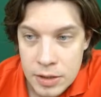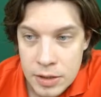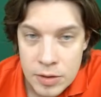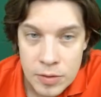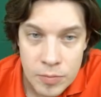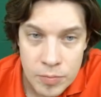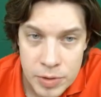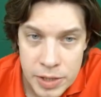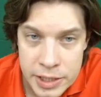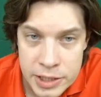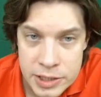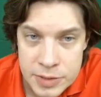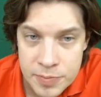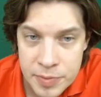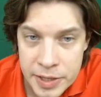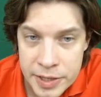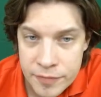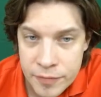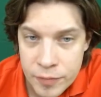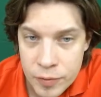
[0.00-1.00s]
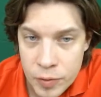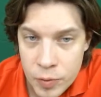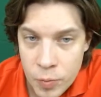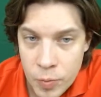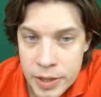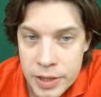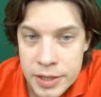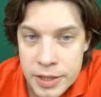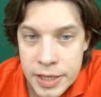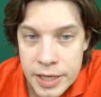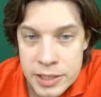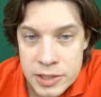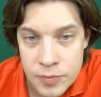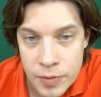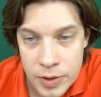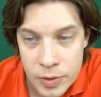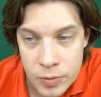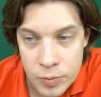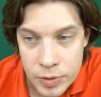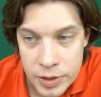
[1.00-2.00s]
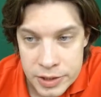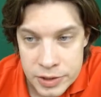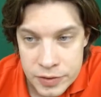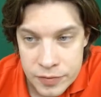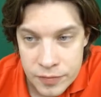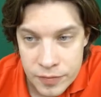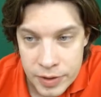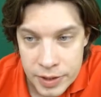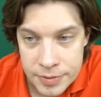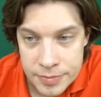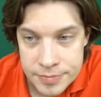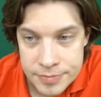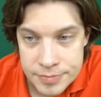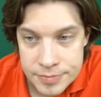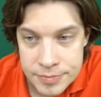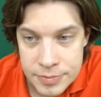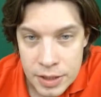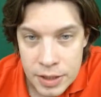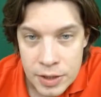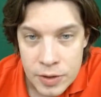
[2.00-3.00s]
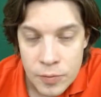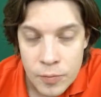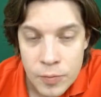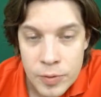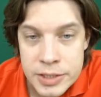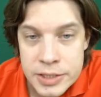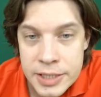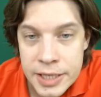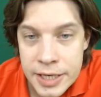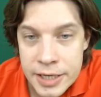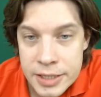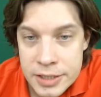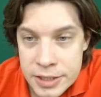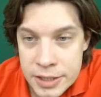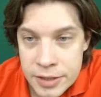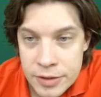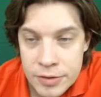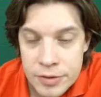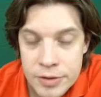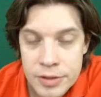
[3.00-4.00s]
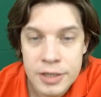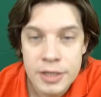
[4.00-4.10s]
Black is playing for a win, that's why rook h3. With the idea